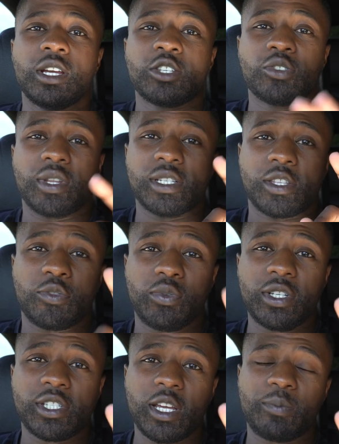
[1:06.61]
So there's
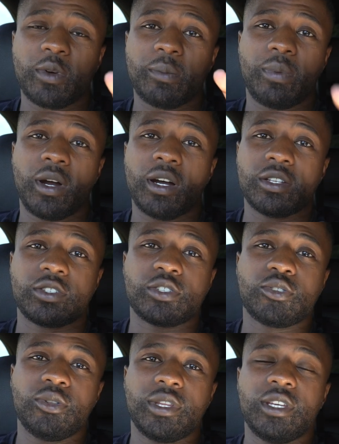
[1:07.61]
three separate parts
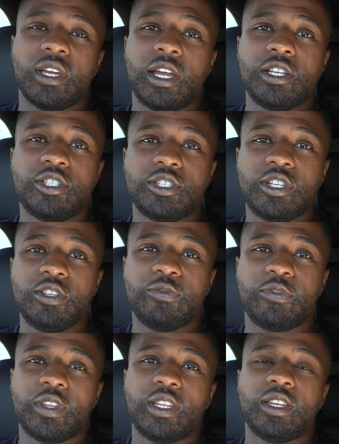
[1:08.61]
to the
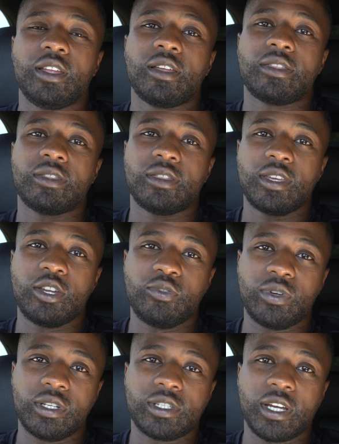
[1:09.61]
HGV
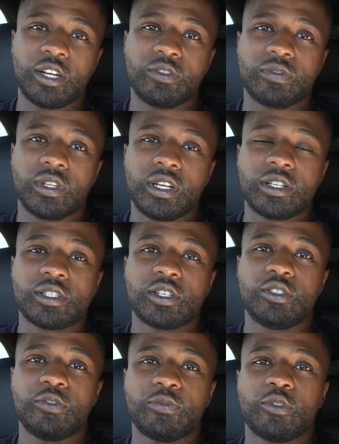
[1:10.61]
theory side of things.
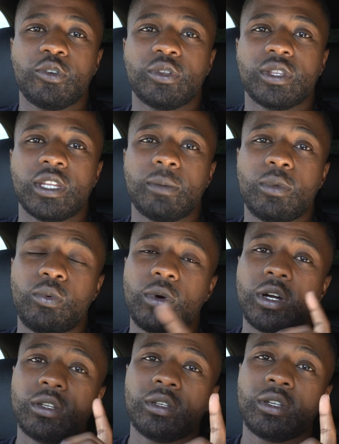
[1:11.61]
You've got number
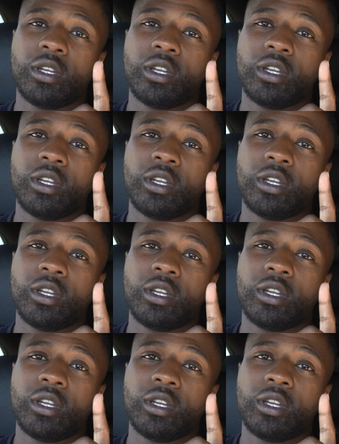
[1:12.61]
one,